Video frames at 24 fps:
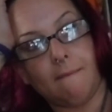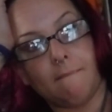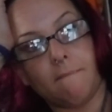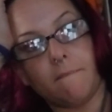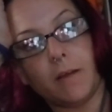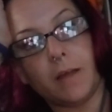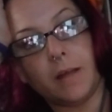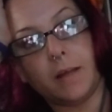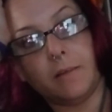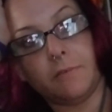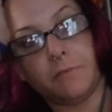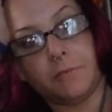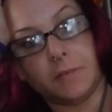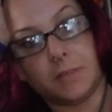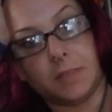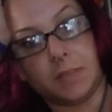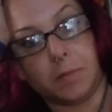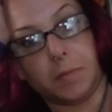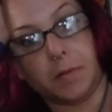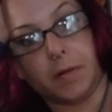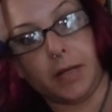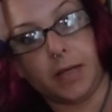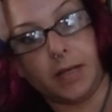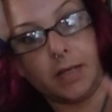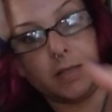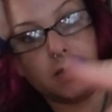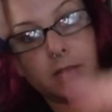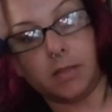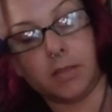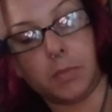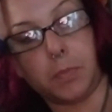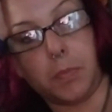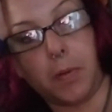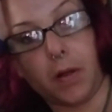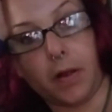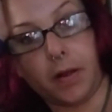waiting for somebody, because there's
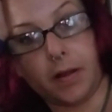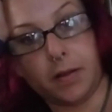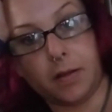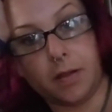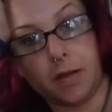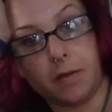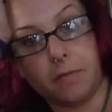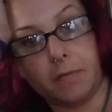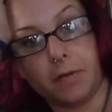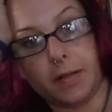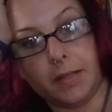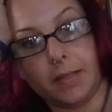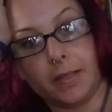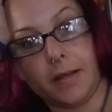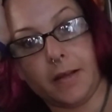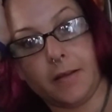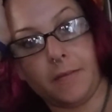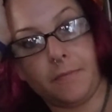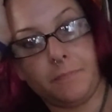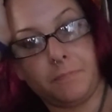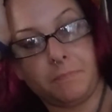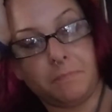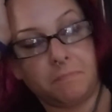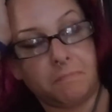a parking lot right there.